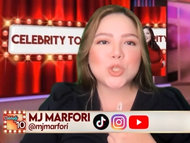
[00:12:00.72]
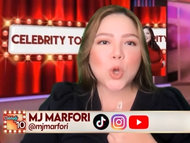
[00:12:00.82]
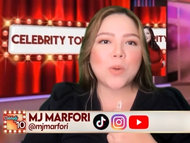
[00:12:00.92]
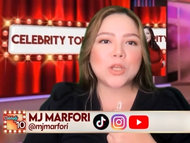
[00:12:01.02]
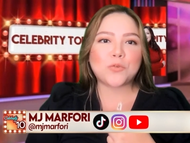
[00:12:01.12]

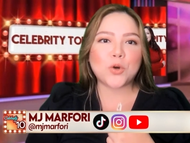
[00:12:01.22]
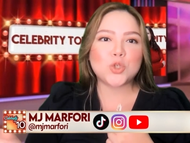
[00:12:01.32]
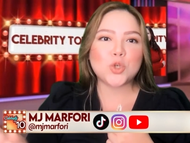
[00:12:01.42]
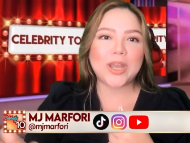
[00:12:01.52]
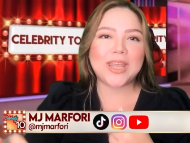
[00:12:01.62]
so much for
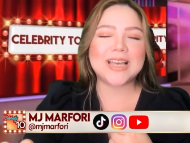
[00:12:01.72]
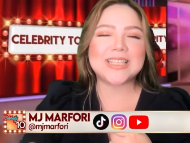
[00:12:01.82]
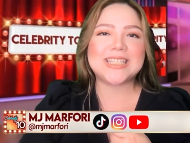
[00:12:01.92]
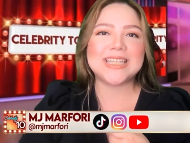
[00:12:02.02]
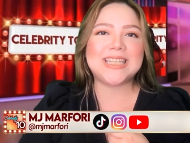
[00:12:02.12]
joining
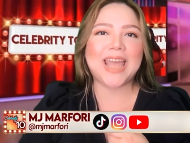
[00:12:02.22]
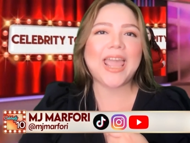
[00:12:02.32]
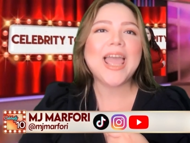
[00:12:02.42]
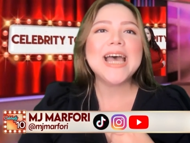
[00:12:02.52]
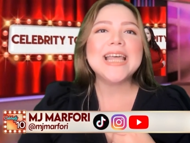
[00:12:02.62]
us
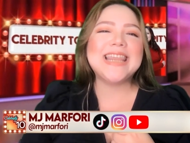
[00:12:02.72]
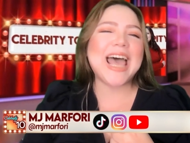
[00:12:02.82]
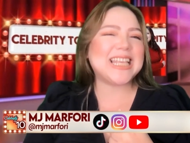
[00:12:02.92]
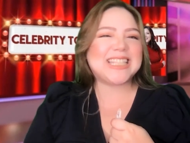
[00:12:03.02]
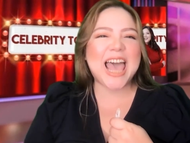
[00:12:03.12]
today.
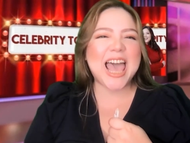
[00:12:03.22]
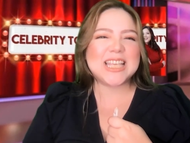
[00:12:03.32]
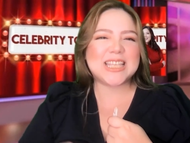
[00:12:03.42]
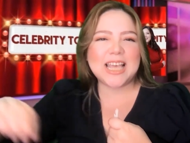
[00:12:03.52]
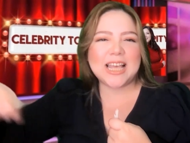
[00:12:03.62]
This
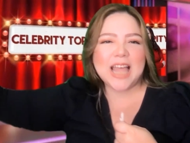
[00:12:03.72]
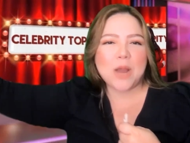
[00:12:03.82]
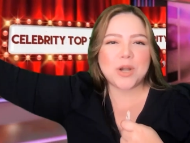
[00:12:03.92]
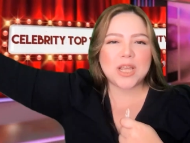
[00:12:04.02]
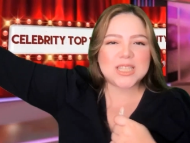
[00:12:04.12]
is
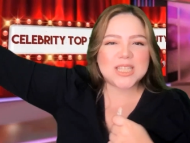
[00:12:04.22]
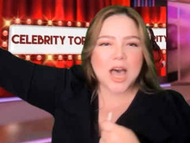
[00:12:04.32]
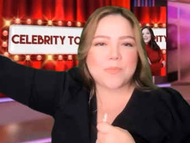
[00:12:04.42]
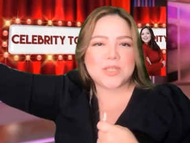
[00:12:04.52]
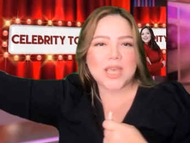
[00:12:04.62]
Celebrity Top